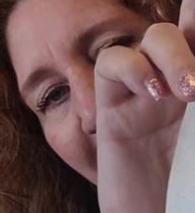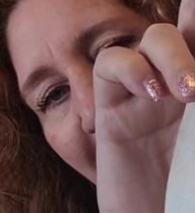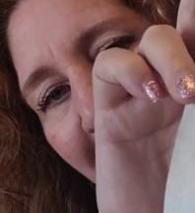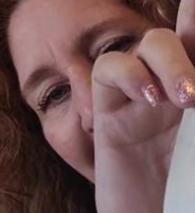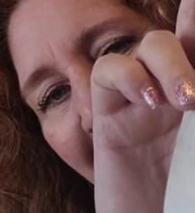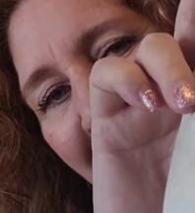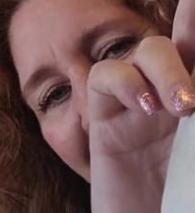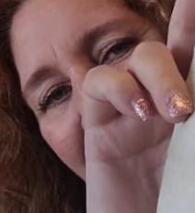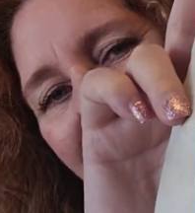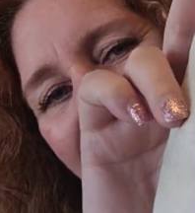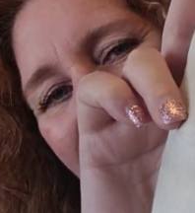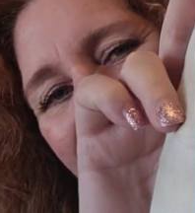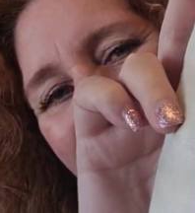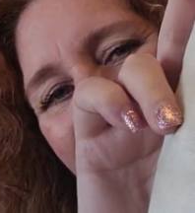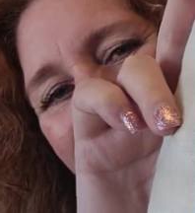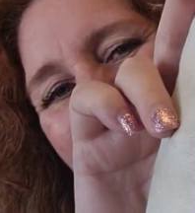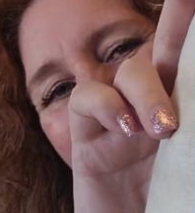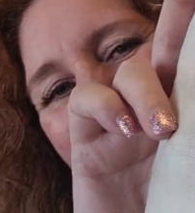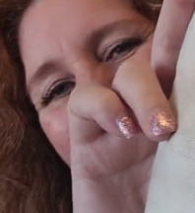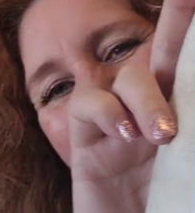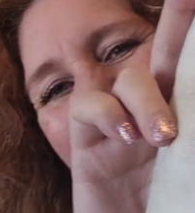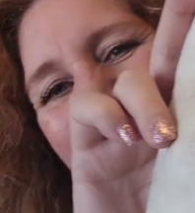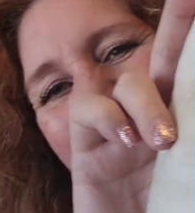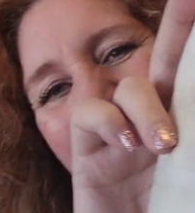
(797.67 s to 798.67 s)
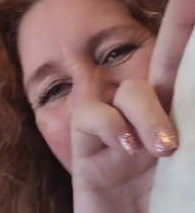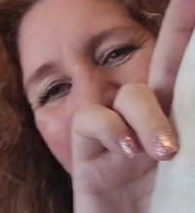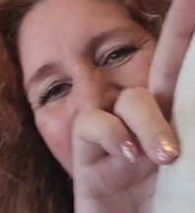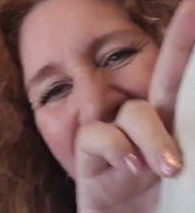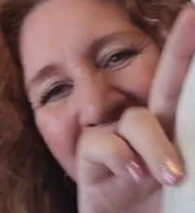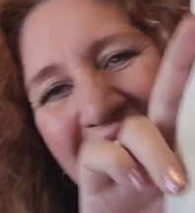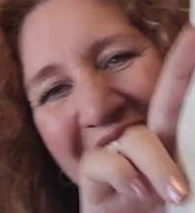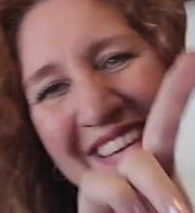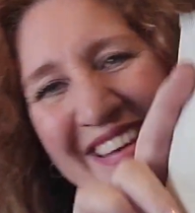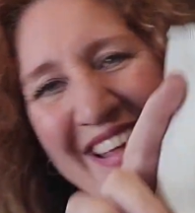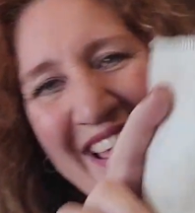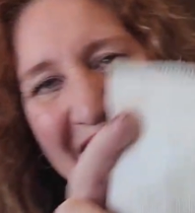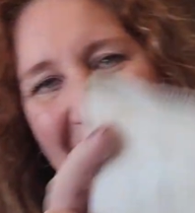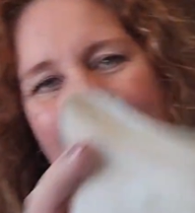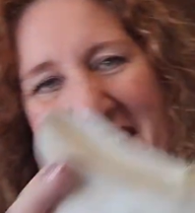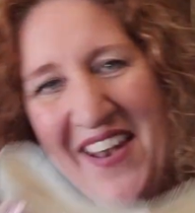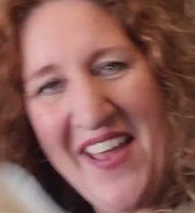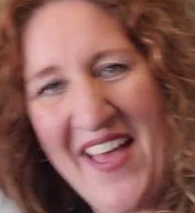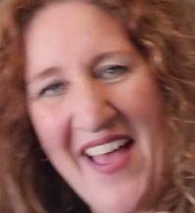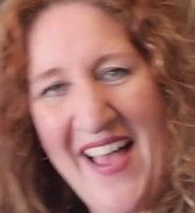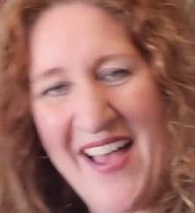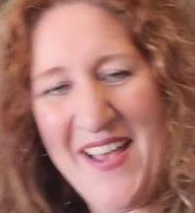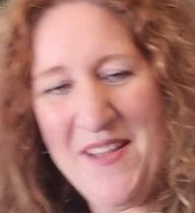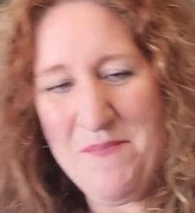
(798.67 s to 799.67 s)
Not a
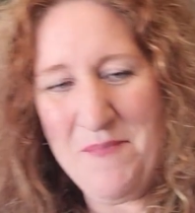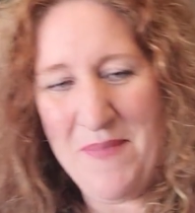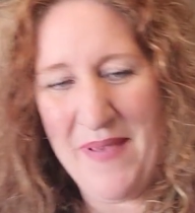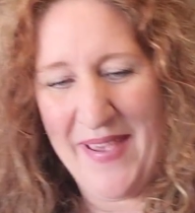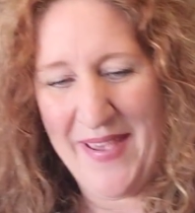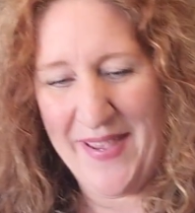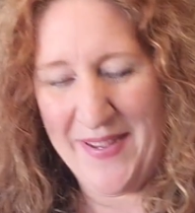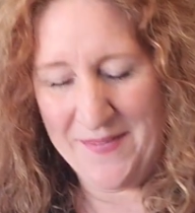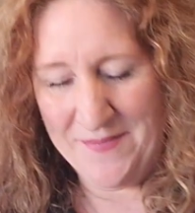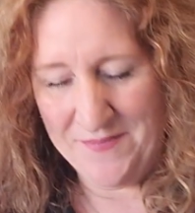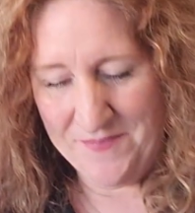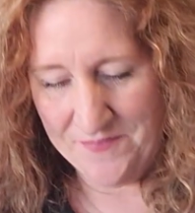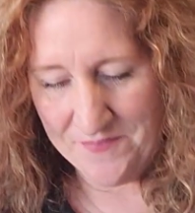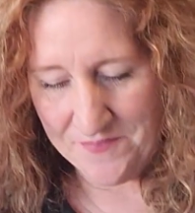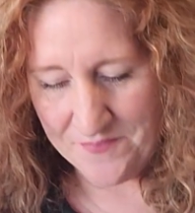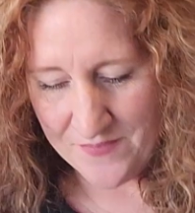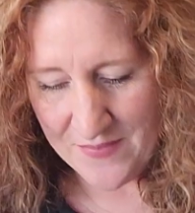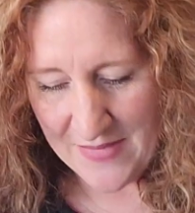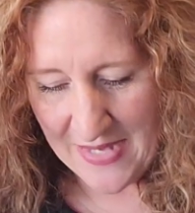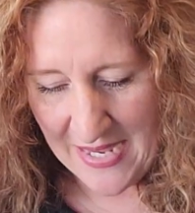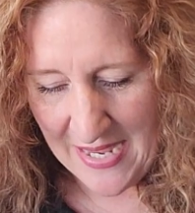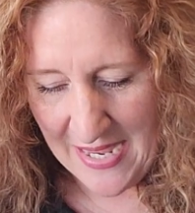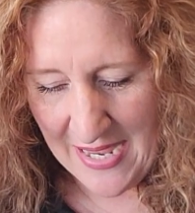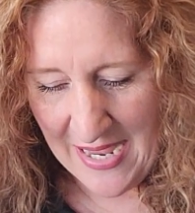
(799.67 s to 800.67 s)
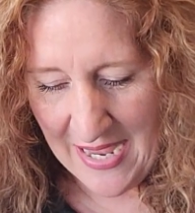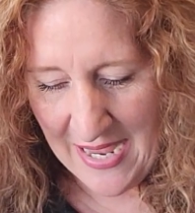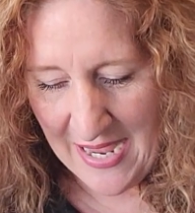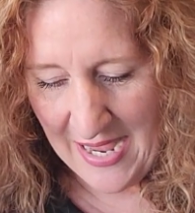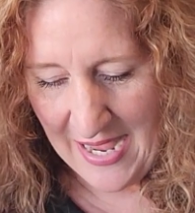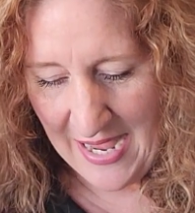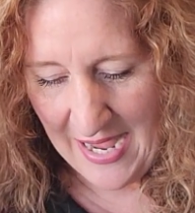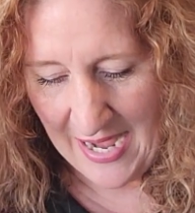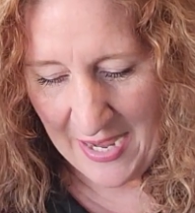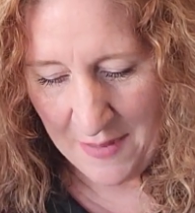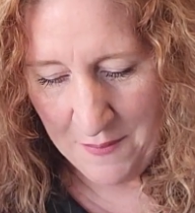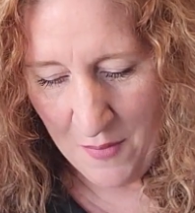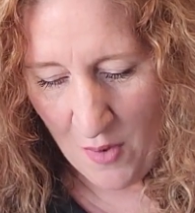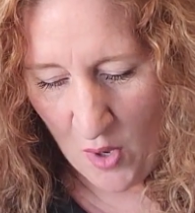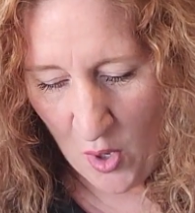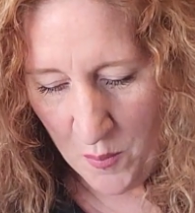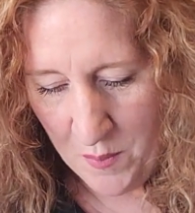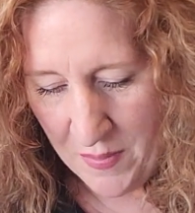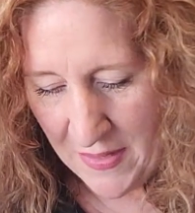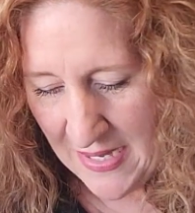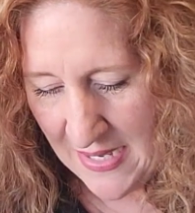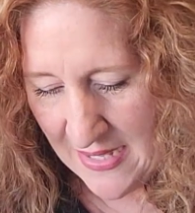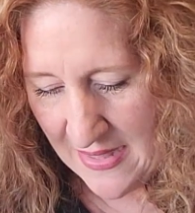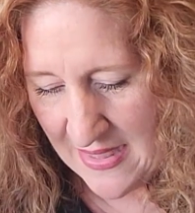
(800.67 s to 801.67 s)
lot, but I'm
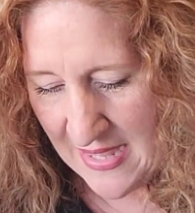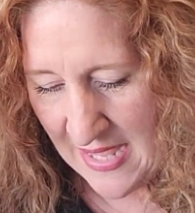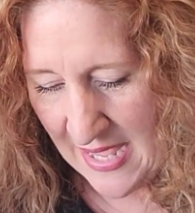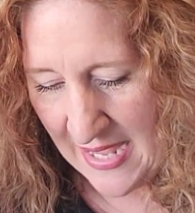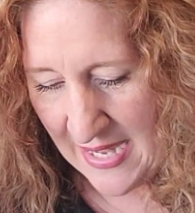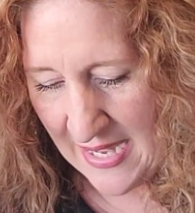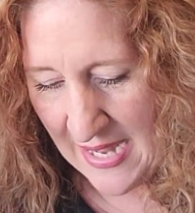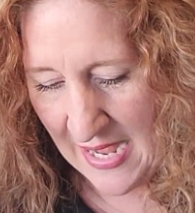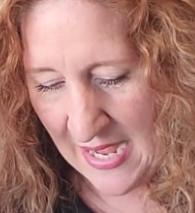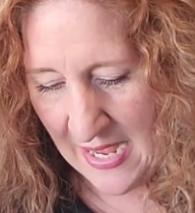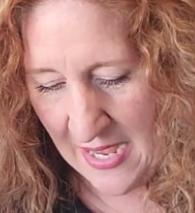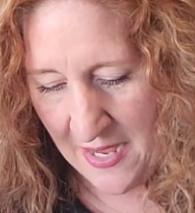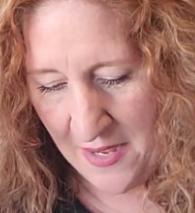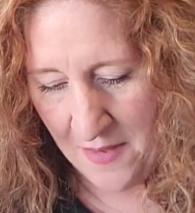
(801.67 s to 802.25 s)
hoping that,